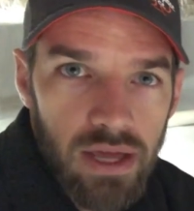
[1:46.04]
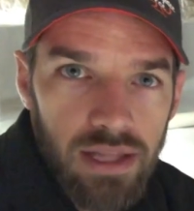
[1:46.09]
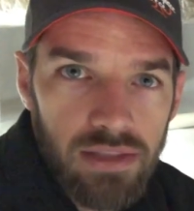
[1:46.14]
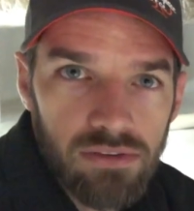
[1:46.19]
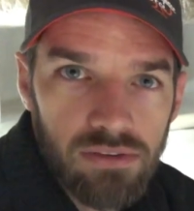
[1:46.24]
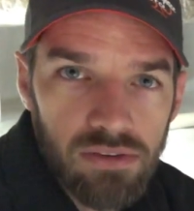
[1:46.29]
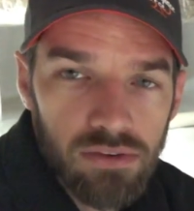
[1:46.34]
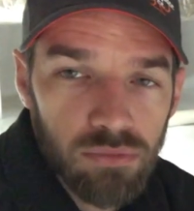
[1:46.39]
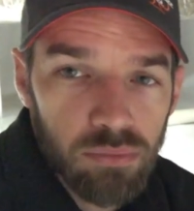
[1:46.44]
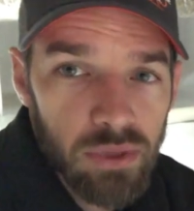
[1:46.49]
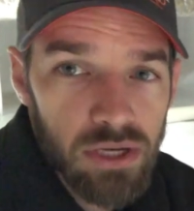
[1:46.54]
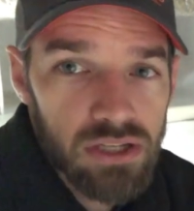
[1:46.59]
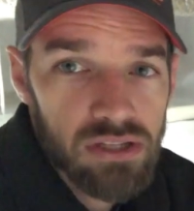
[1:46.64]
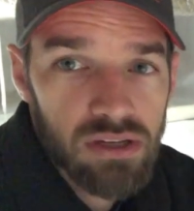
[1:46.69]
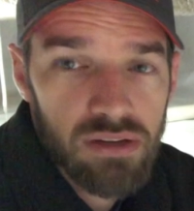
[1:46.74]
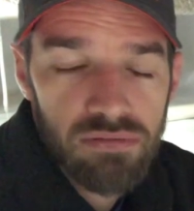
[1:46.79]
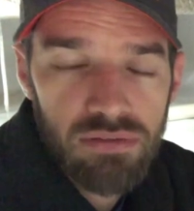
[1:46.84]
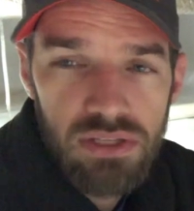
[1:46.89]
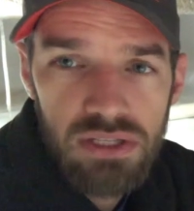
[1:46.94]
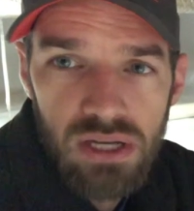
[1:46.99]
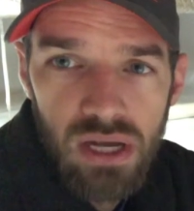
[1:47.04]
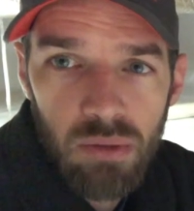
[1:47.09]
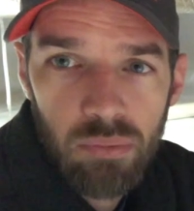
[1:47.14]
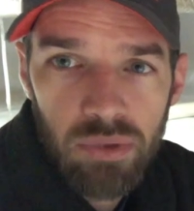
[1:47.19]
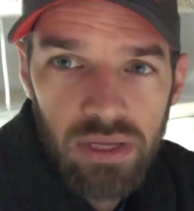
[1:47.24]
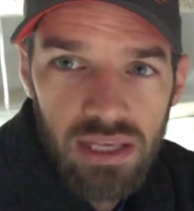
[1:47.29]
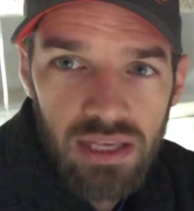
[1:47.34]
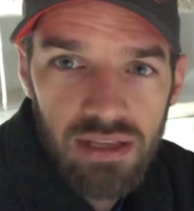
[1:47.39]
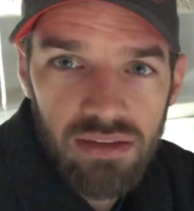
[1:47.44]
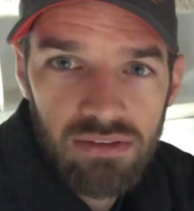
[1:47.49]
especially if it's up
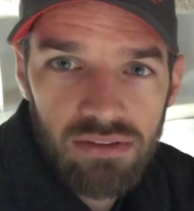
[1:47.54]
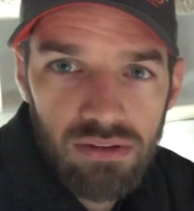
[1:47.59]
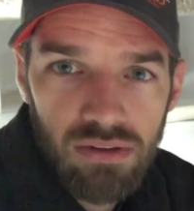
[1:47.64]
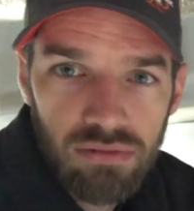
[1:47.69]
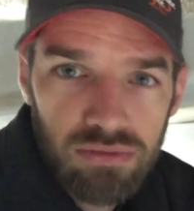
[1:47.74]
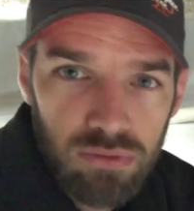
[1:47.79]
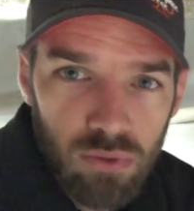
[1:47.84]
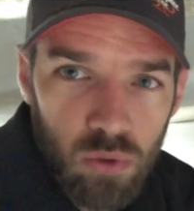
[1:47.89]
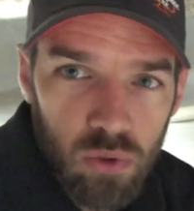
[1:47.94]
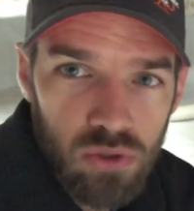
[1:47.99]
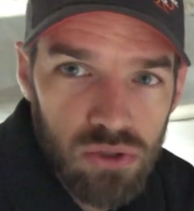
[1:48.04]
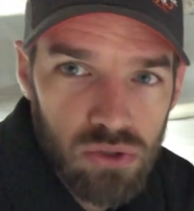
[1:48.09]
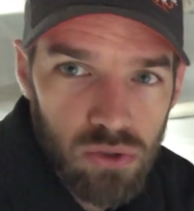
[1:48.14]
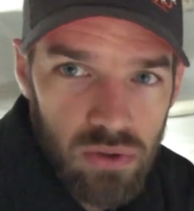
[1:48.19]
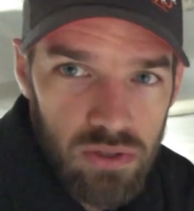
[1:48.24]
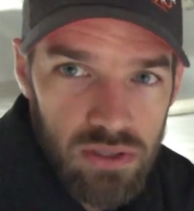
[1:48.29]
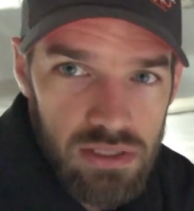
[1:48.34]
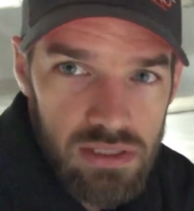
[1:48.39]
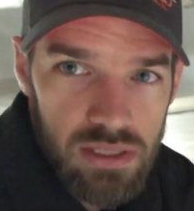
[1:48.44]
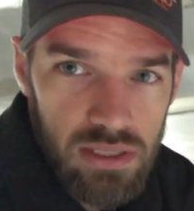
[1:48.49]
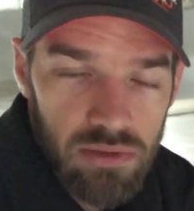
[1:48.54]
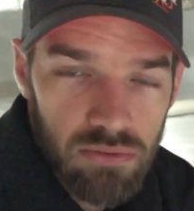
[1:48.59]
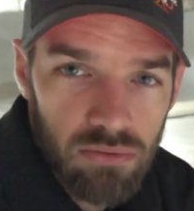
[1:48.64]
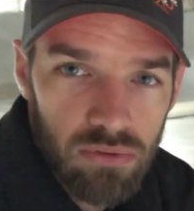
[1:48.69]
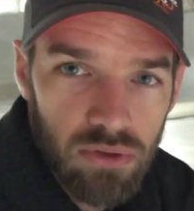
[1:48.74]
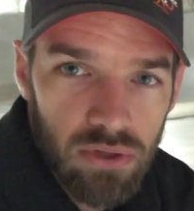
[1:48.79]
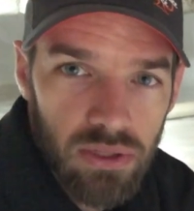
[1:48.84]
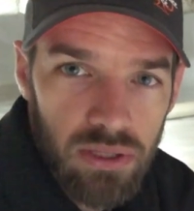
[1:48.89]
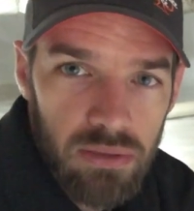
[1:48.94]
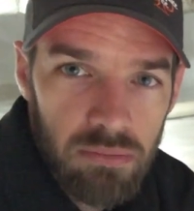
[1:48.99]
against the floor joist, can
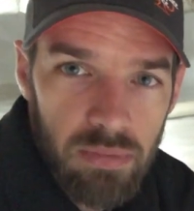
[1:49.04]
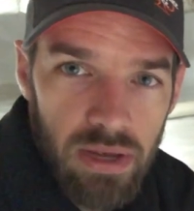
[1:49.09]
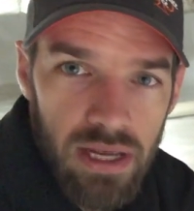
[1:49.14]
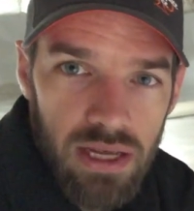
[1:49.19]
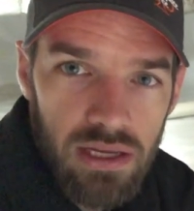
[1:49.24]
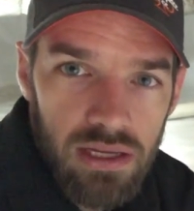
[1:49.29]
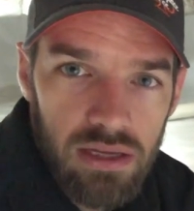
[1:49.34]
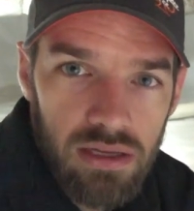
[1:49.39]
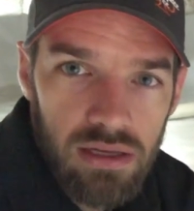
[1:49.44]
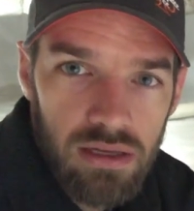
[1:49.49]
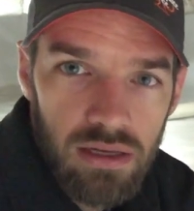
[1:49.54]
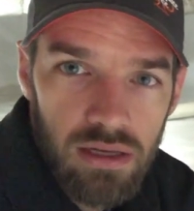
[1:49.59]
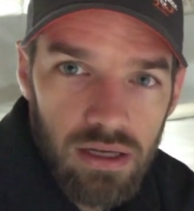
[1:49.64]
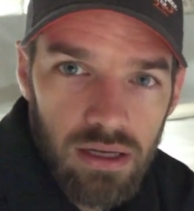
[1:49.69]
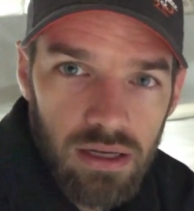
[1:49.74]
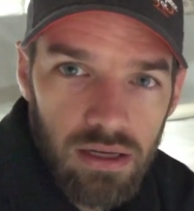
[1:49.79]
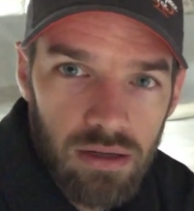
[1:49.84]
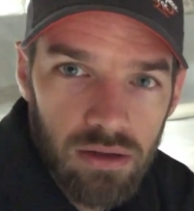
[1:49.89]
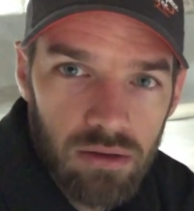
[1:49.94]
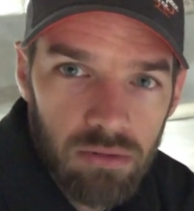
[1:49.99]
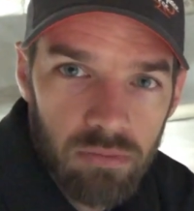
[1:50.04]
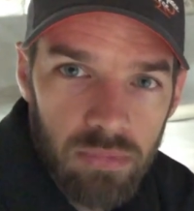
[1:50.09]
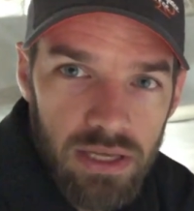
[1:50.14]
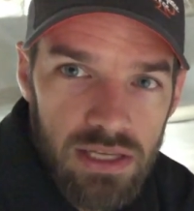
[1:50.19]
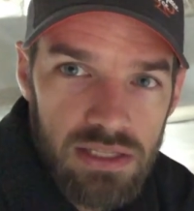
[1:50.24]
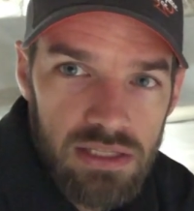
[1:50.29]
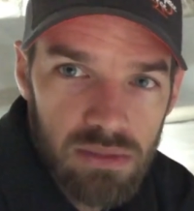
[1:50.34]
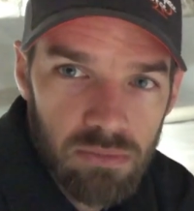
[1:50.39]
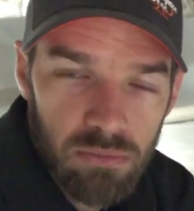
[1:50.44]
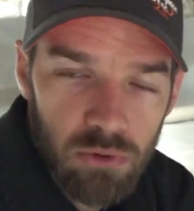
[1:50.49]
really make
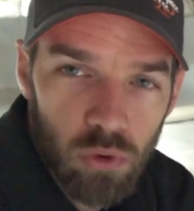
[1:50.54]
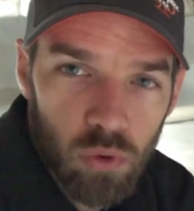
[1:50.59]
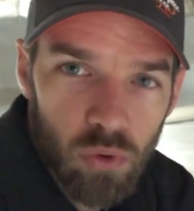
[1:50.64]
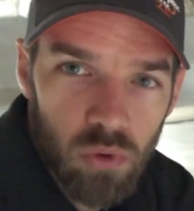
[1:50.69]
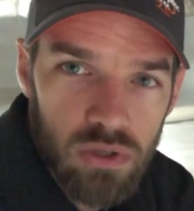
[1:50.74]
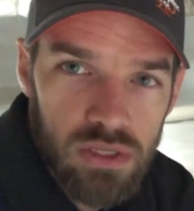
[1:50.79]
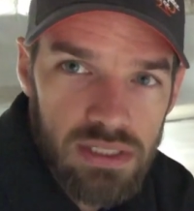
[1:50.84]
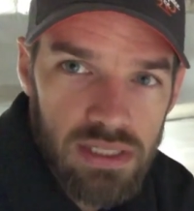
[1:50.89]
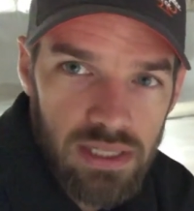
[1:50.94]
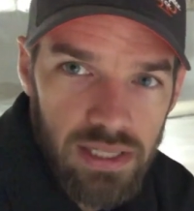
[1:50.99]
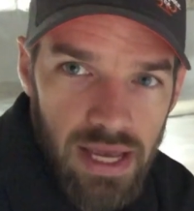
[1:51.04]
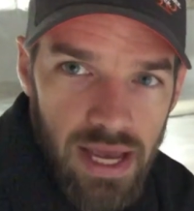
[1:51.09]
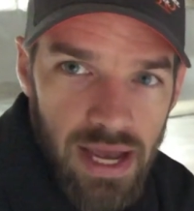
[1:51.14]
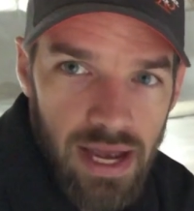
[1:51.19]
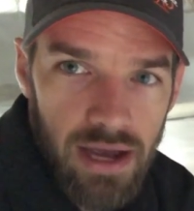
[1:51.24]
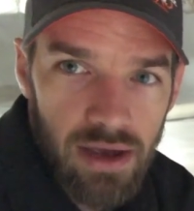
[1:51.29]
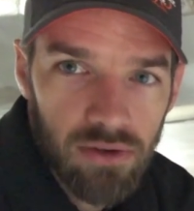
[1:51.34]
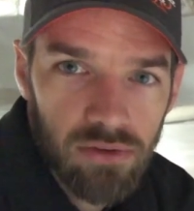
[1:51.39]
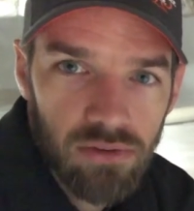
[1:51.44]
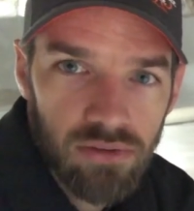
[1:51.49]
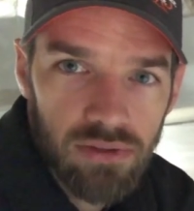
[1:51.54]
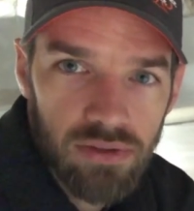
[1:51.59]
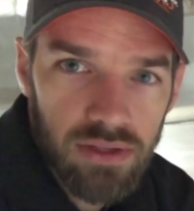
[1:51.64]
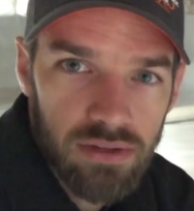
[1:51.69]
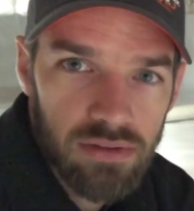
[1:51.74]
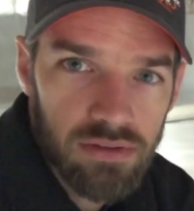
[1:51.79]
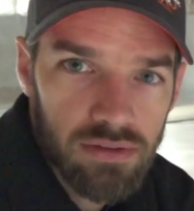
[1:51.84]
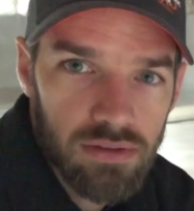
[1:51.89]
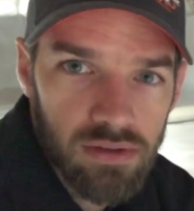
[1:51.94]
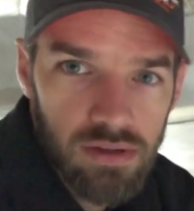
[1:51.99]
some noise in the house
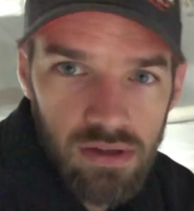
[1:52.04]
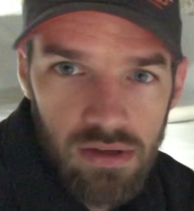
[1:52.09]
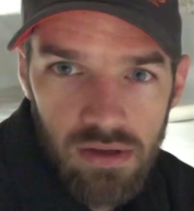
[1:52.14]
that's